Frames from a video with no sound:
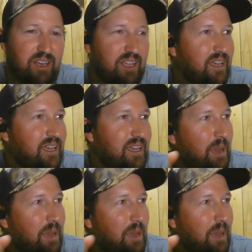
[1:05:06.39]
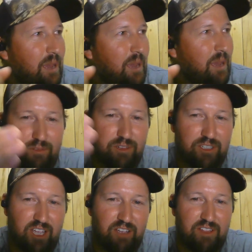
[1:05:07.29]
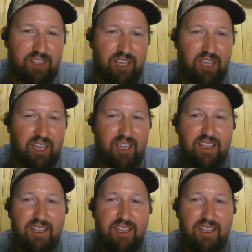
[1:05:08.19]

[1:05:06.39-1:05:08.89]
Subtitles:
a couple of rondavels over there